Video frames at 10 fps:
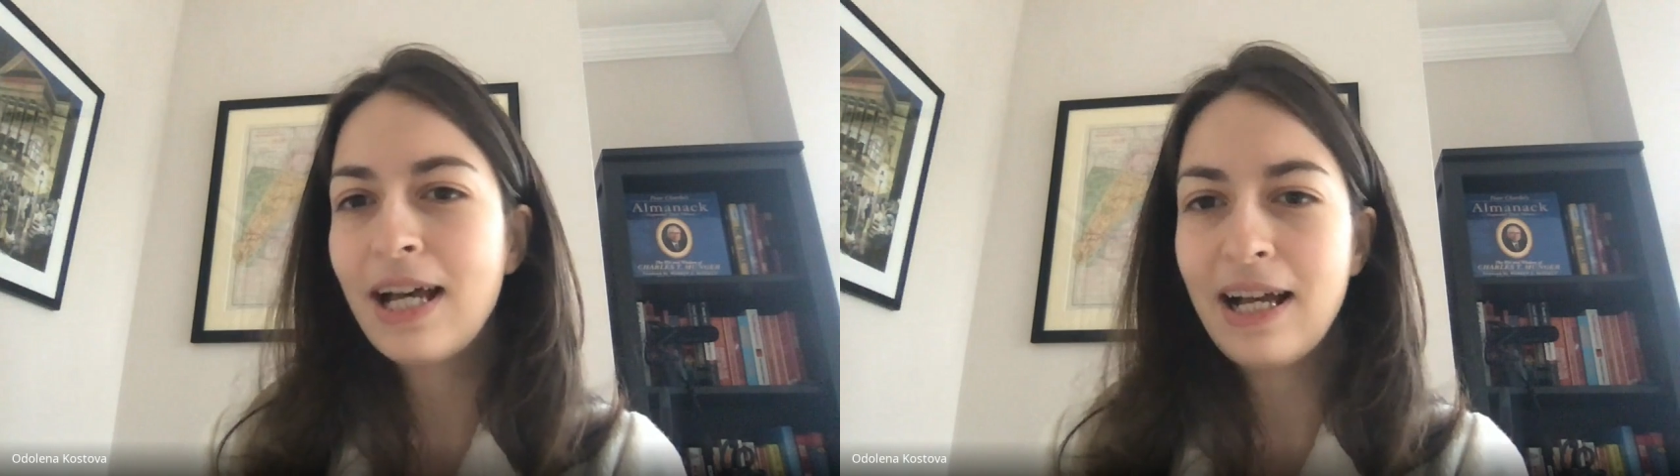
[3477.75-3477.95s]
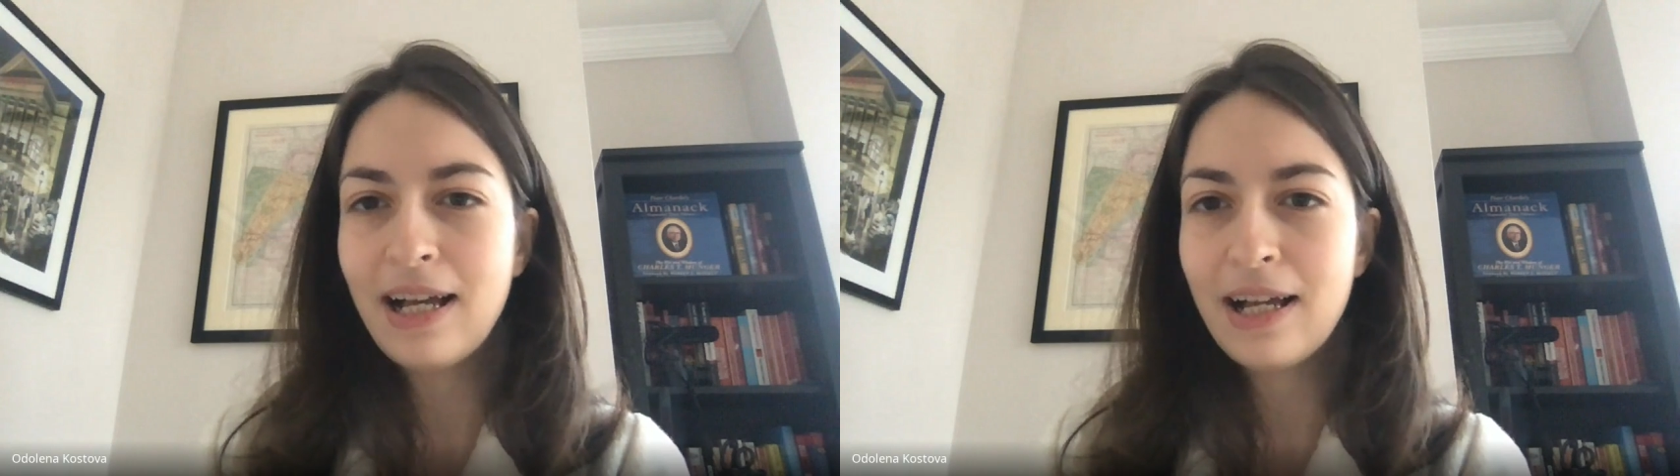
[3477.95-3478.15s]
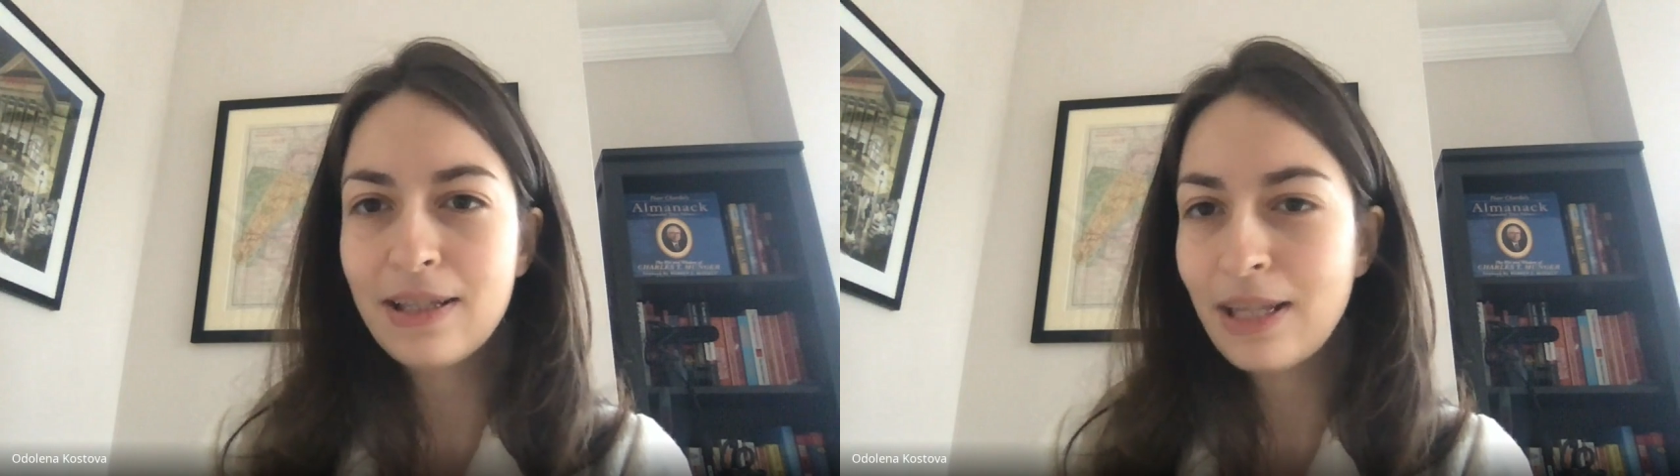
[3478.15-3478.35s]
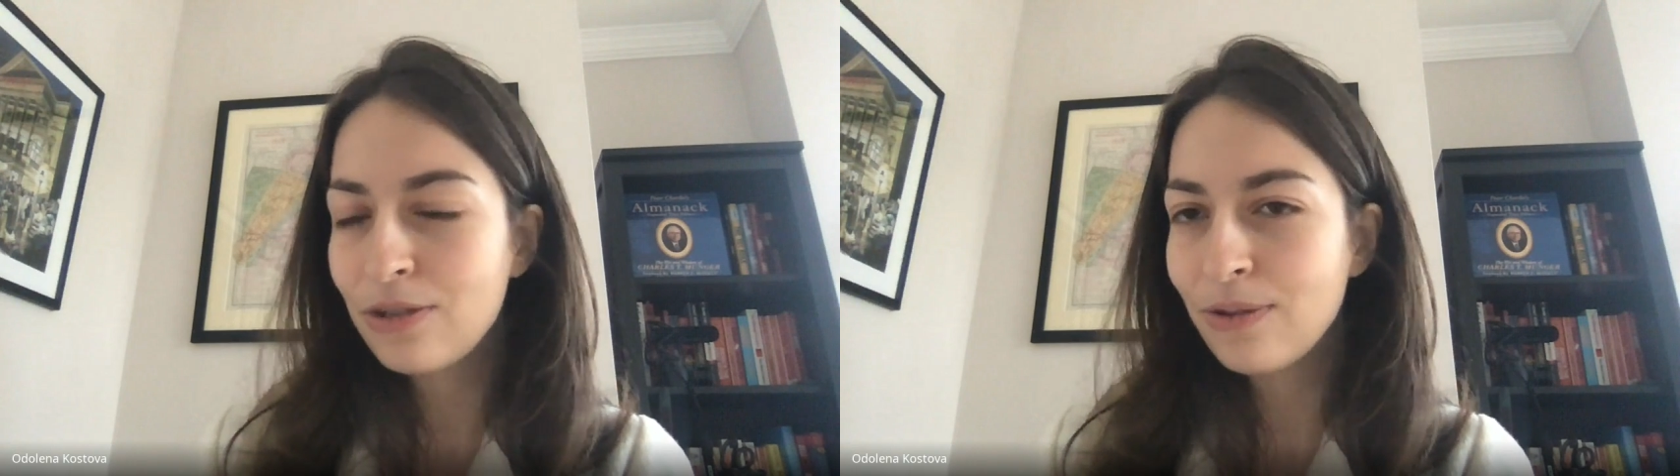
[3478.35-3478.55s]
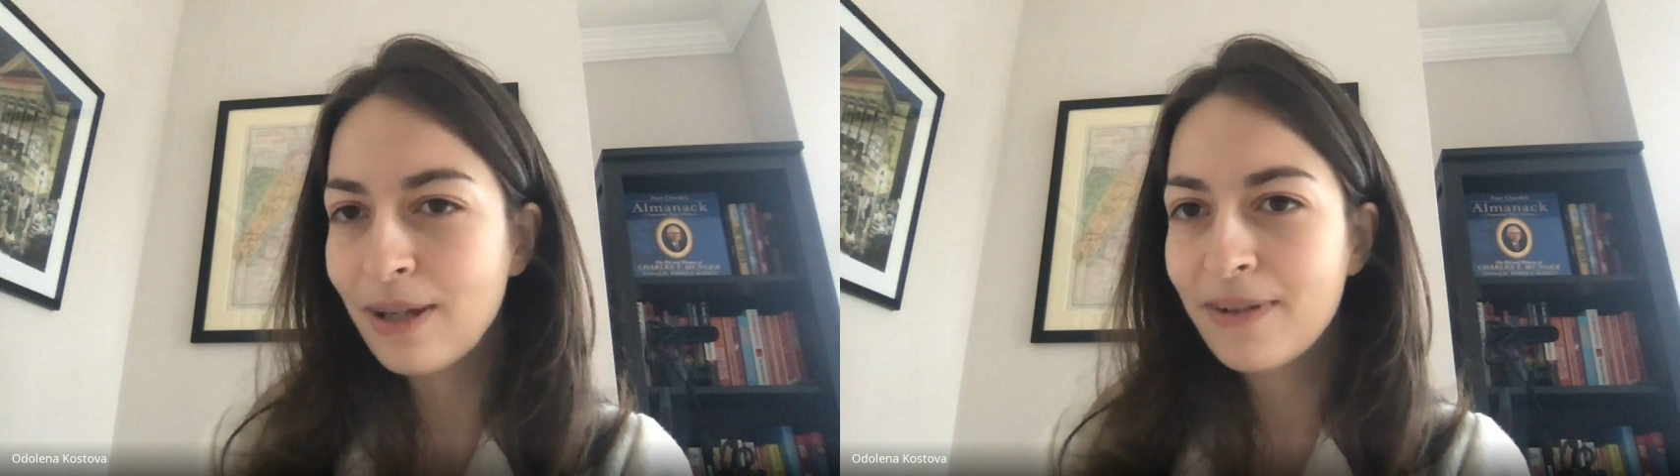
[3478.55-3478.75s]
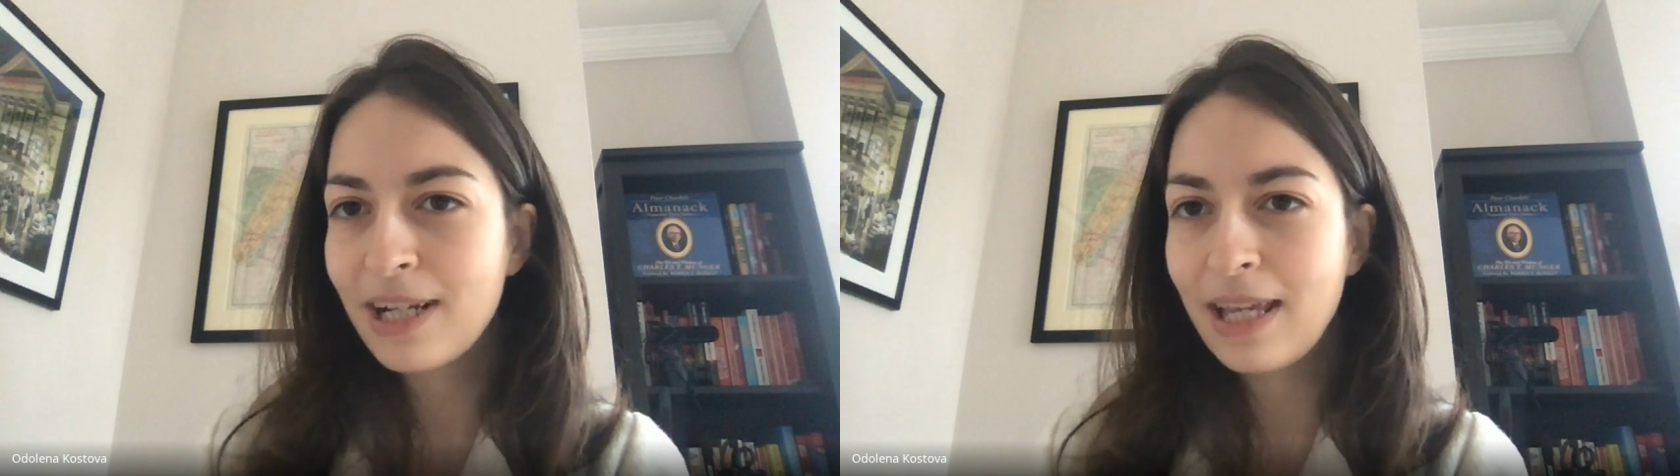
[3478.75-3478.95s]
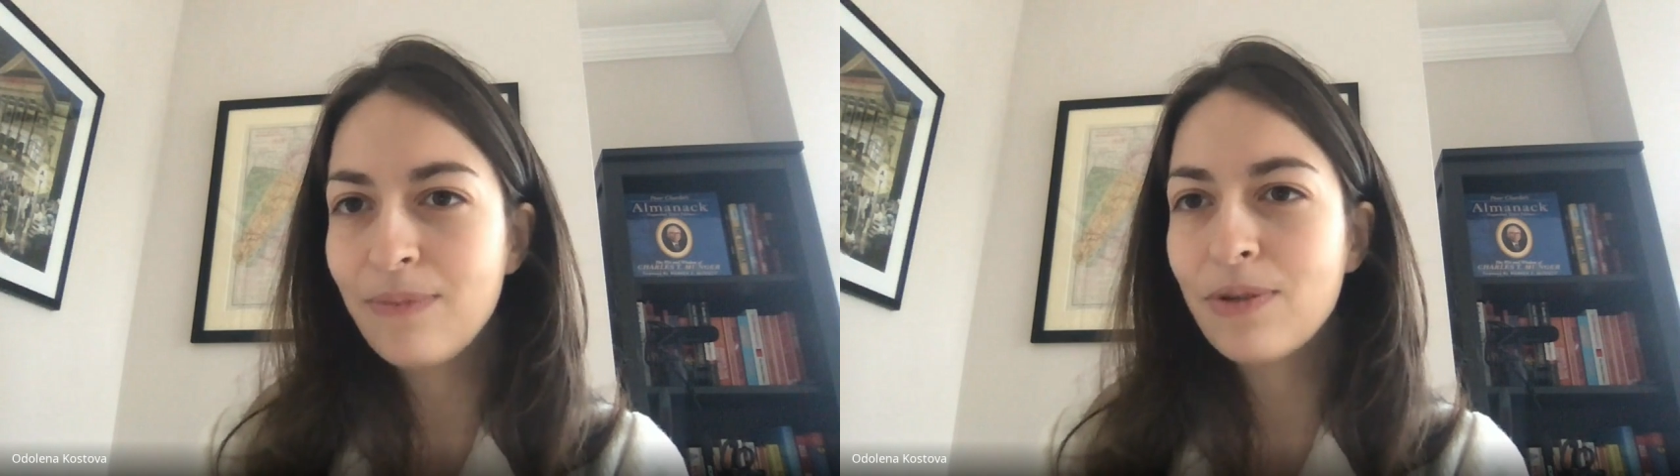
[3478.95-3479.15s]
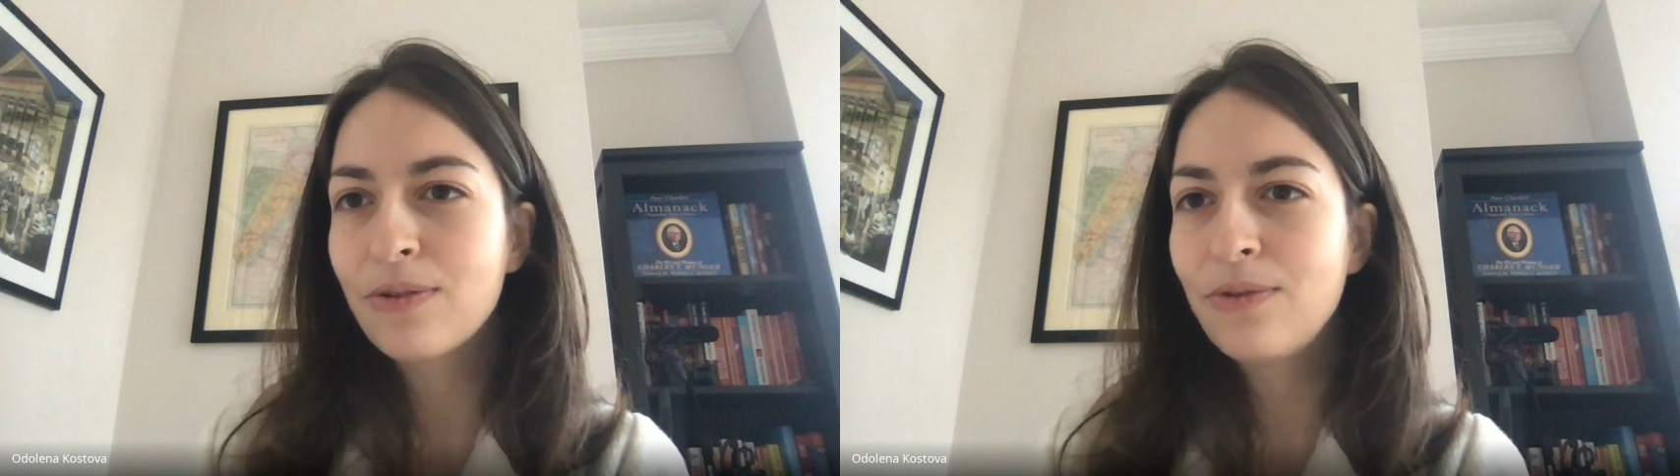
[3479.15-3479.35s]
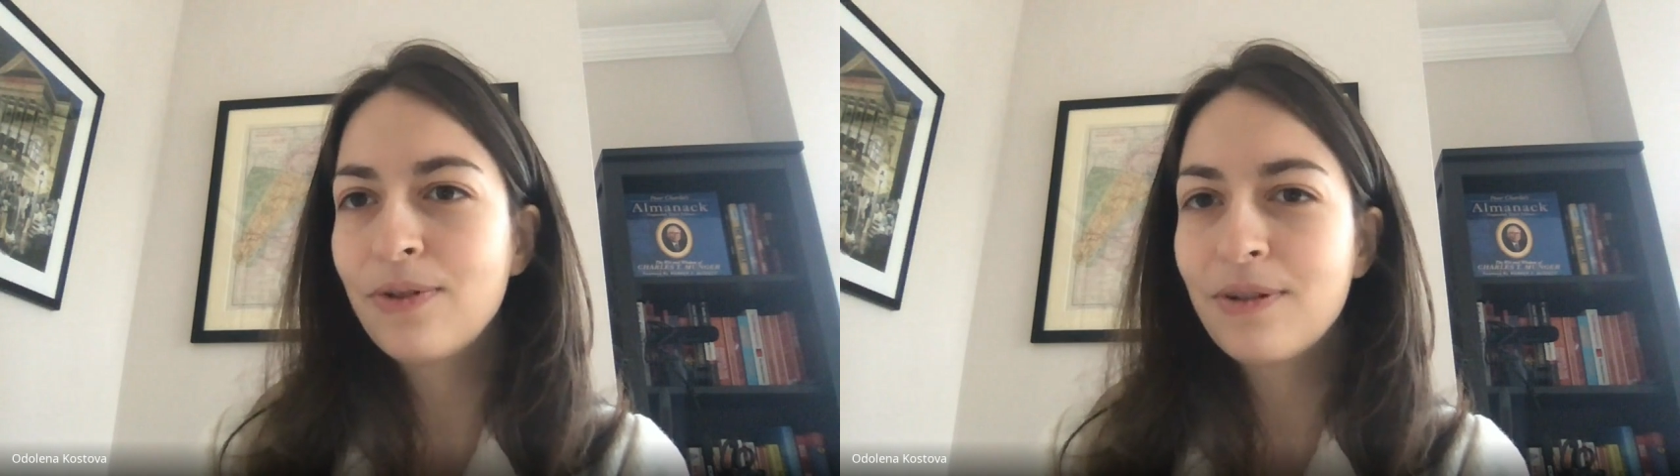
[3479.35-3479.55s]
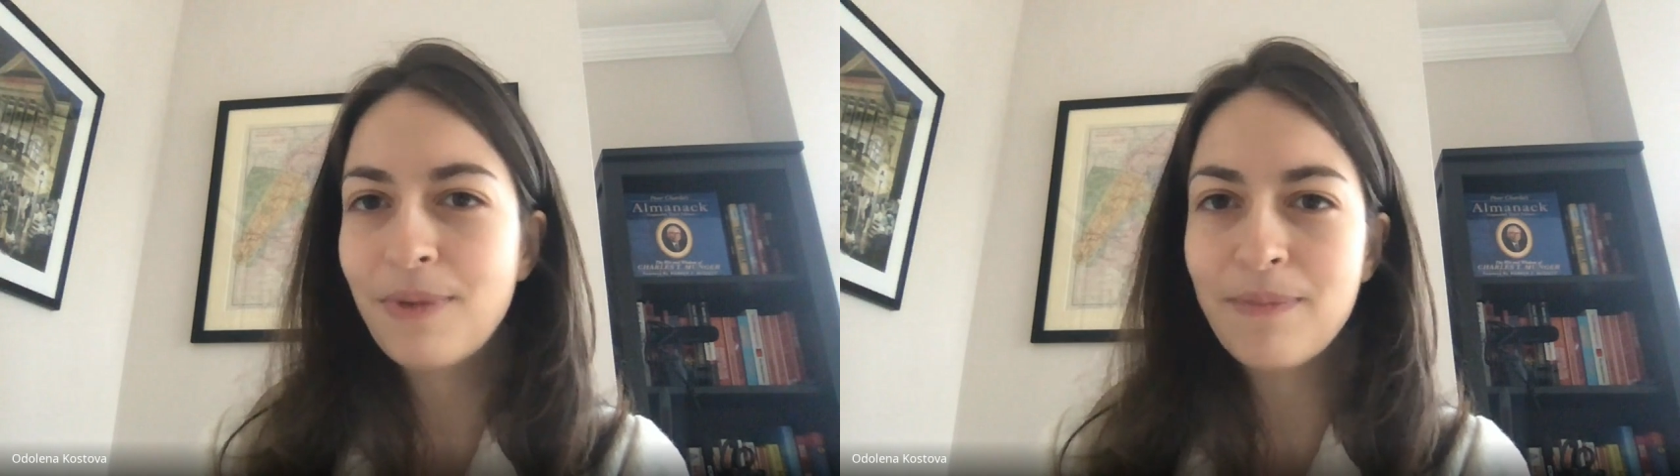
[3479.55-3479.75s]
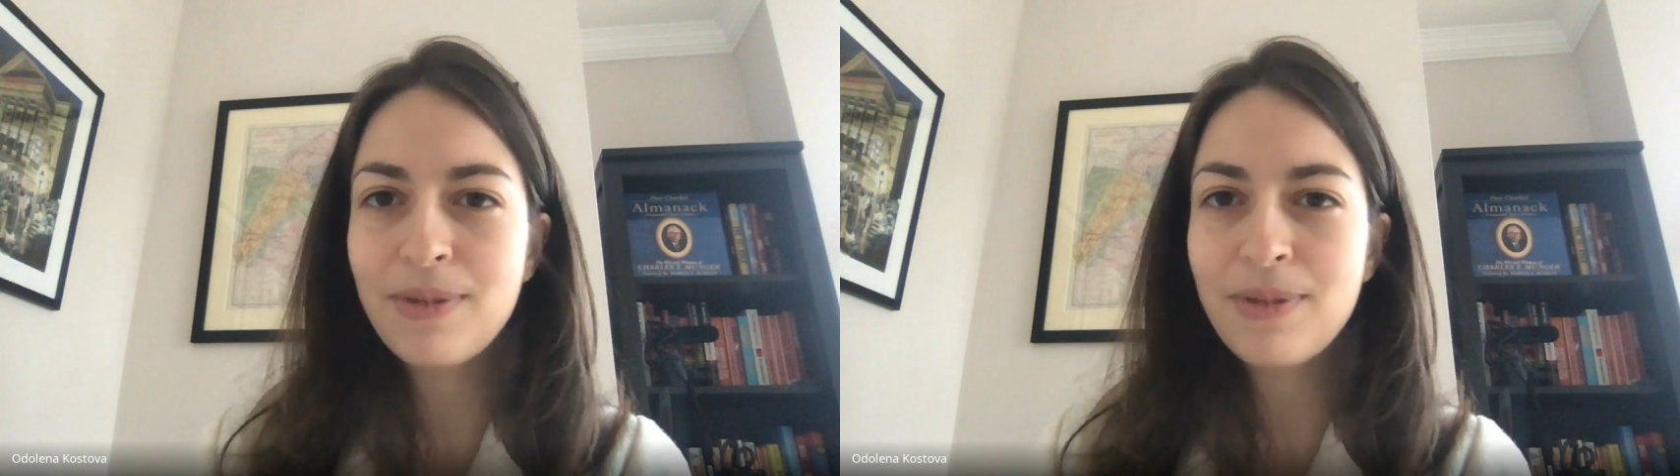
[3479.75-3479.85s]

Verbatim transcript: uh, that you have claimed on Google